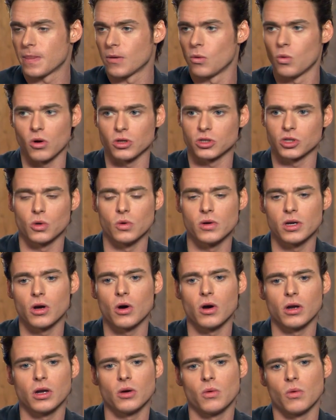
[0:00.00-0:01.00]
what's going
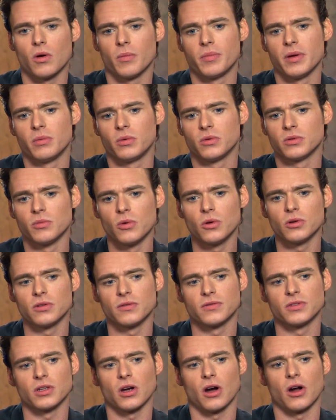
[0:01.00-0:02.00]
on and what people's
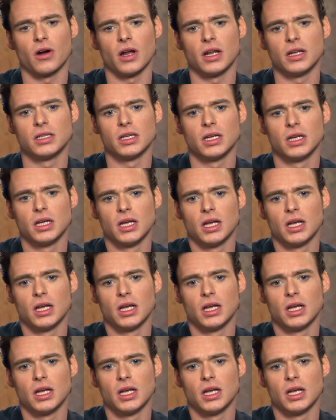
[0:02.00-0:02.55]
motives are, and